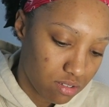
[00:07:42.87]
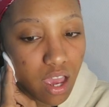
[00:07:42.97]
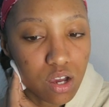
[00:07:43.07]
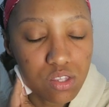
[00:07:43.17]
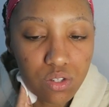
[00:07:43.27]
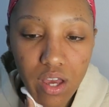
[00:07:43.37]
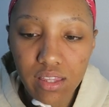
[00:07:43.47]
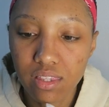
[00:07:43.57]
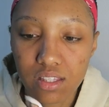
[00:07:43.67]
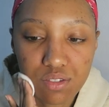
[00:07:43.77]
I also got
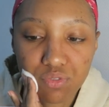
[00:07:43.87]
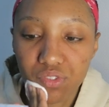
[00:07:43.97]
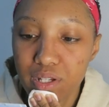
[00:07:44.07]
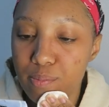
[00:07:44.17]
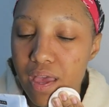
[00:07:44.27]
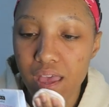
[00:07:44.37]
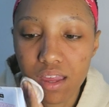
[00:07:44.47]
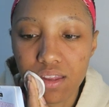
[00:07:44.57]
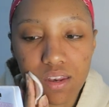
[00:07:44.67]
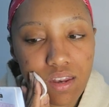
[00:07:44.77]
this
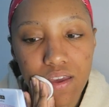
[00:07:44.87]
Freeman